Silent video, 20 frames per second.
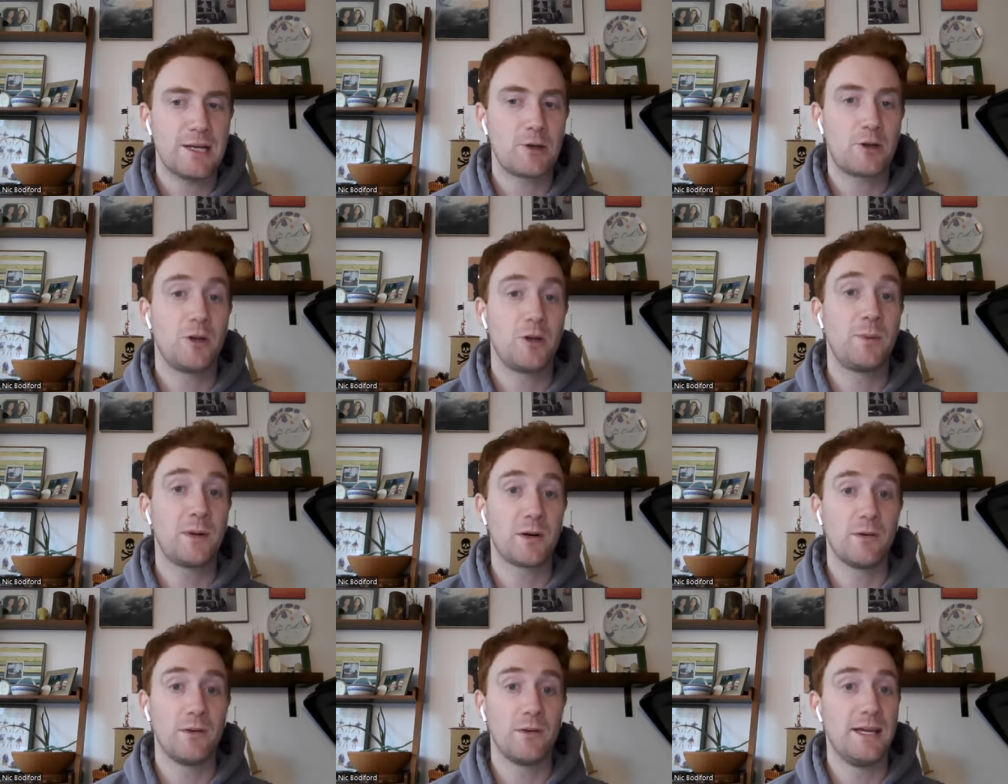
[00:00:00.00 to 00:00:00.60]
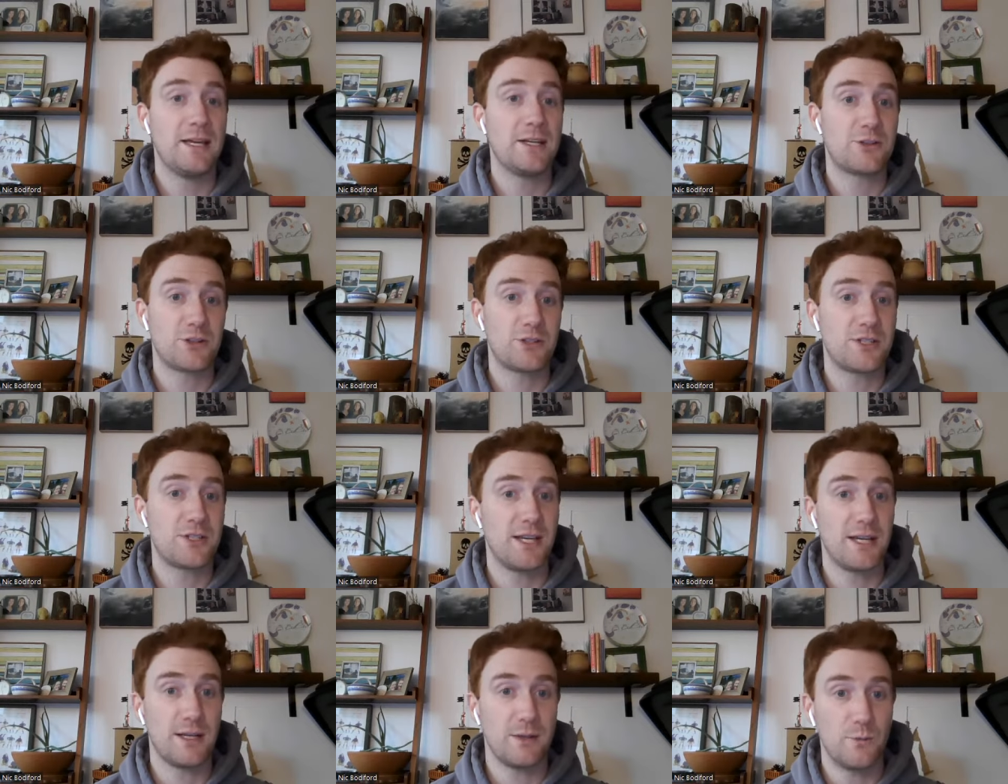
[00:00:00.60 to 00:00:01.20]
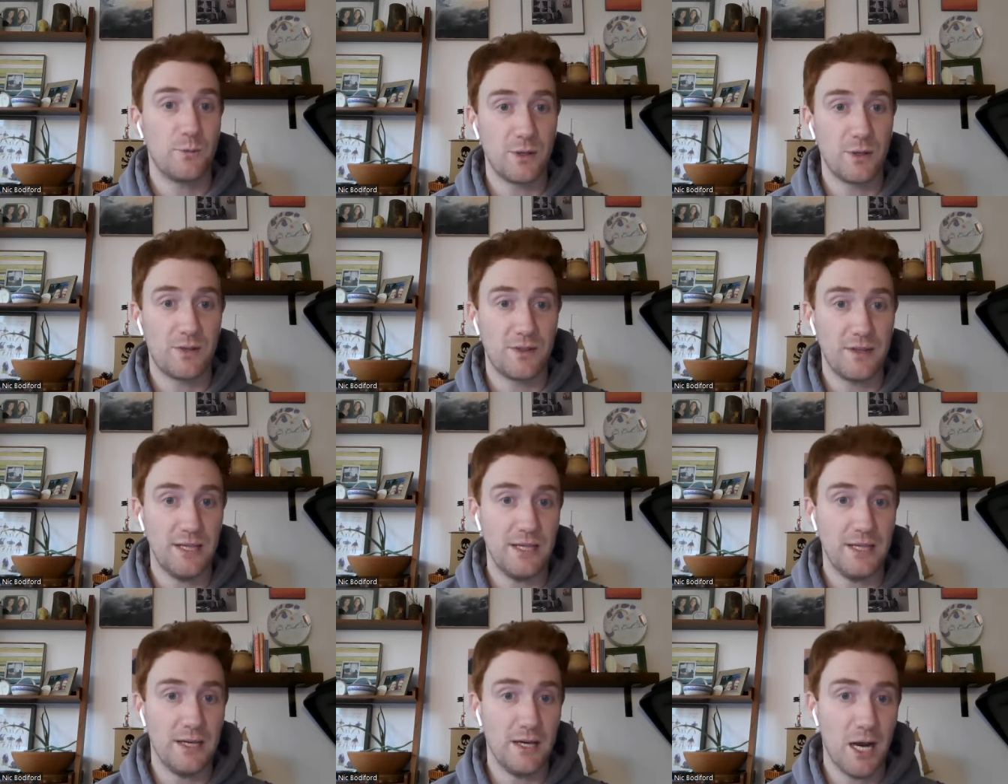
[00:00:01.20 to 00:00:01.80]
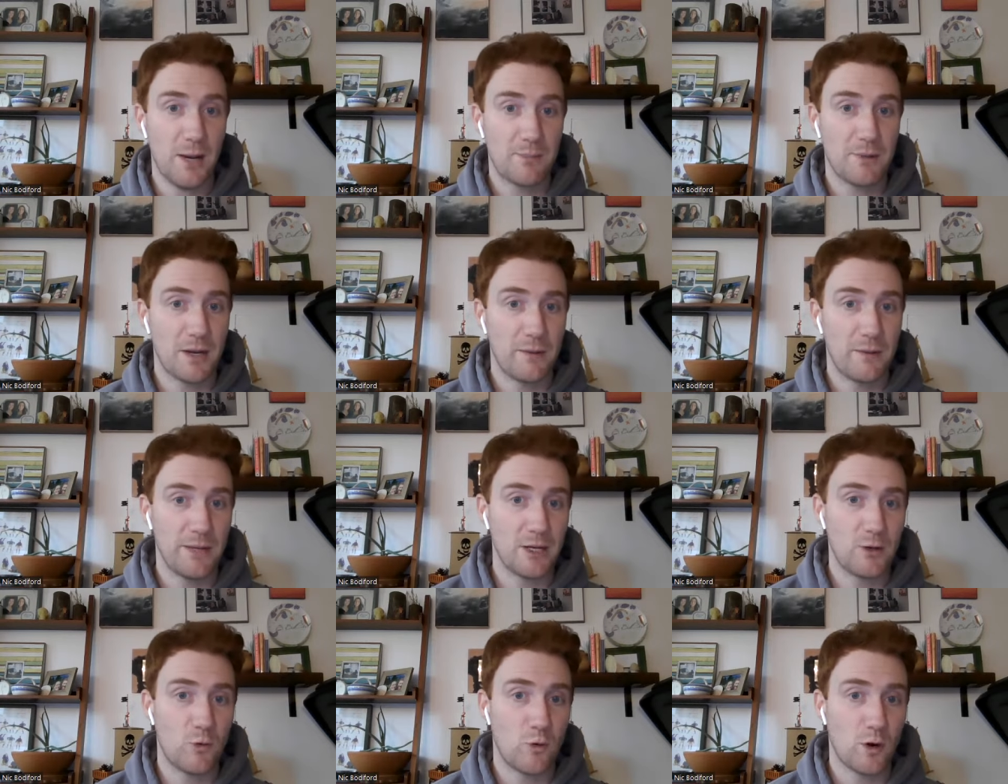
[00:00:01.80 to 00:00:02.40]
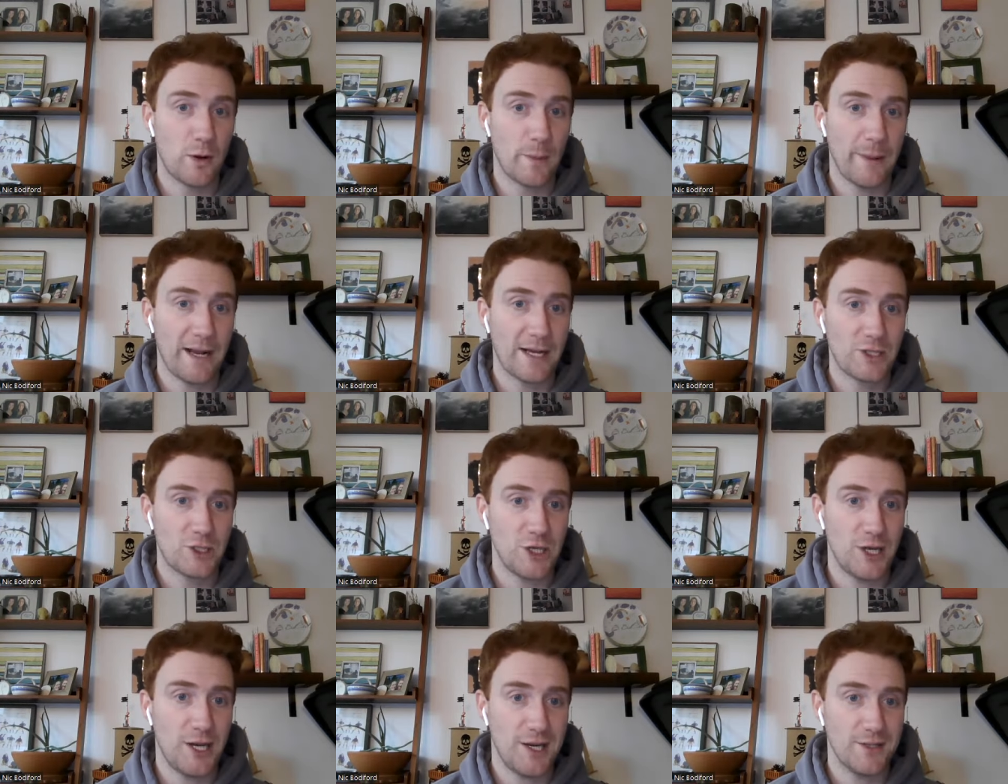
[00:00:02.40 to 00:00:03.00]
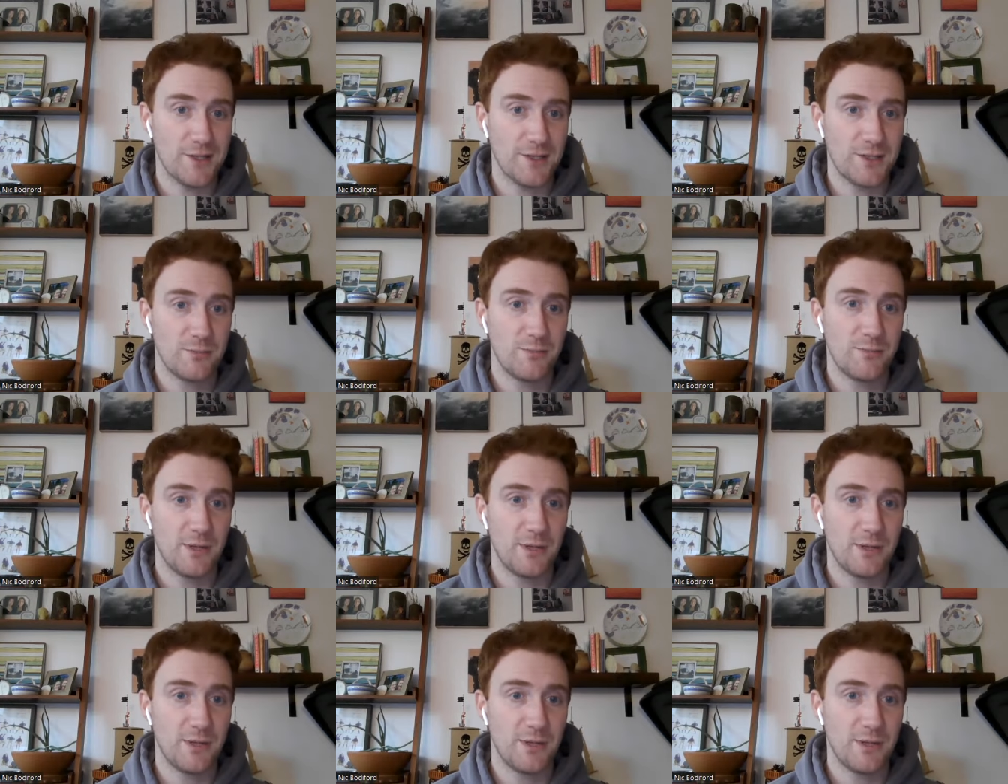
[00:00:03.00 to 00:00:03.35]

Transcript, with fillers: could be really interesting with the uh, upcoming quarterback change.